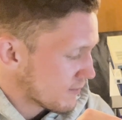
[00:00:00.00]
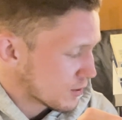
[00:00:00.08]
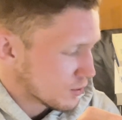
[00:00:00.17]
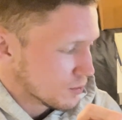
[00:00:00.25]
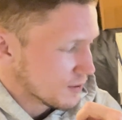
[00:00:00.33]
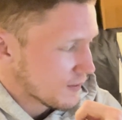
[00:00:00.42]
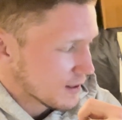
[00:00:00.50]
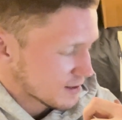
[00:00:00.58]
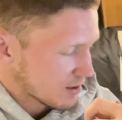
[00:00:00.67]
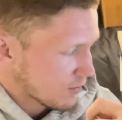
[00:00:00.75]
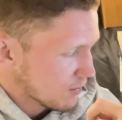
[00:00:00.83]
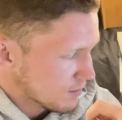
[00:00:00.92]
you're doing things
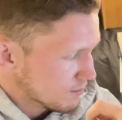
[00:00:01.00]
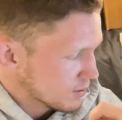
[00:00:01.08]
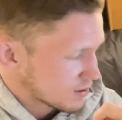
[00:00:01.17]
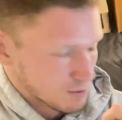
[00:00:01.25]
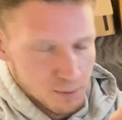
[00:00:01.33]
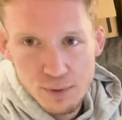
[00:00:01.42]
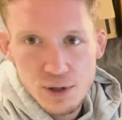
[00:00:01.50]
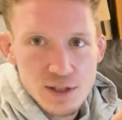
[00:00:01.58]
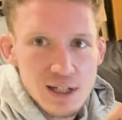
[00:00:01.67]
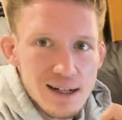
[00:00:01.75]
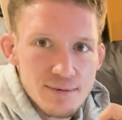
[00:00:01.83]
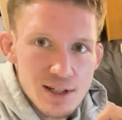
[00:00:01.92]
other than books. With books,
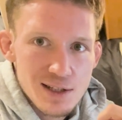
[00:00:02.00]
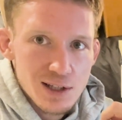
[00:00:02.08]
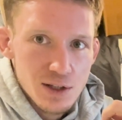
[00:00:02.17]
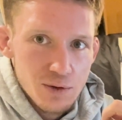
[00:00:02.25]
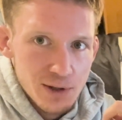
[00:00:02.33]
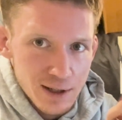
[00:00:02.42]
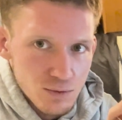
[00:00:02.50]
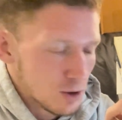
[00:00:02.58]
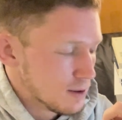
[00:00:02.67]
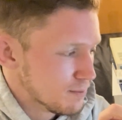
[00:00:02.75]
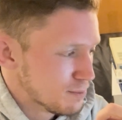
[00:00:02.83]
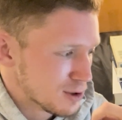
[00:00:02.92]
obviously, you only have
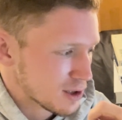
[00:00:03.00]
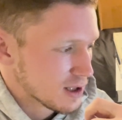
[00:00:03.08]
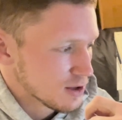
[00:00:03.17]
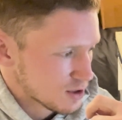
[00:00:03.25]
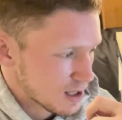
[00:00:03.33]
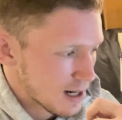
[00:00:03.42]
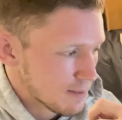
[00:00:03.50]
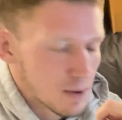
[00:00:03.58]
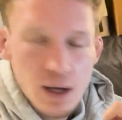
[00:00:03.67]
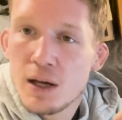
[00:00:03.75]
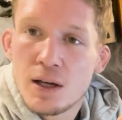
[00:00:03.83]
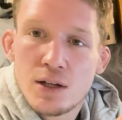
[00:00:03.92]
one book each time.
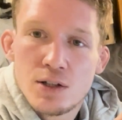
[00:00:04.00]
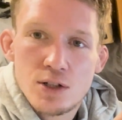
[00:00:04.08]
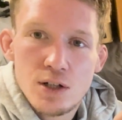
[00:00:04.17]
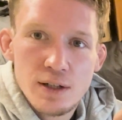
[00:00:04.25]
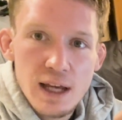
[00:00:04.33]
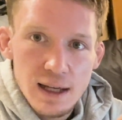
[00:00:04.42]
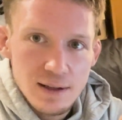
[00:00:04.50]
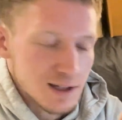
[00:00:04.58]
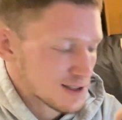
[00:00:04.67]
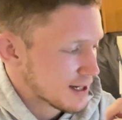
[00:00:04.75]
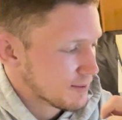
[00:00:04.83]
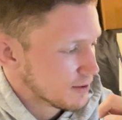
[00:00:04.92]
So yeah, let's
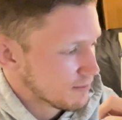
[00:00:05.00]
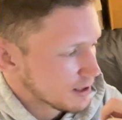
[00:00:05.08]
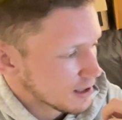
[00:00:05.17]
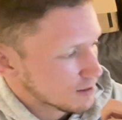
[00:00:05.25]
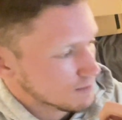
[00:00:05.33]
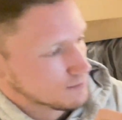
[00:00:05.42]
dive into the video.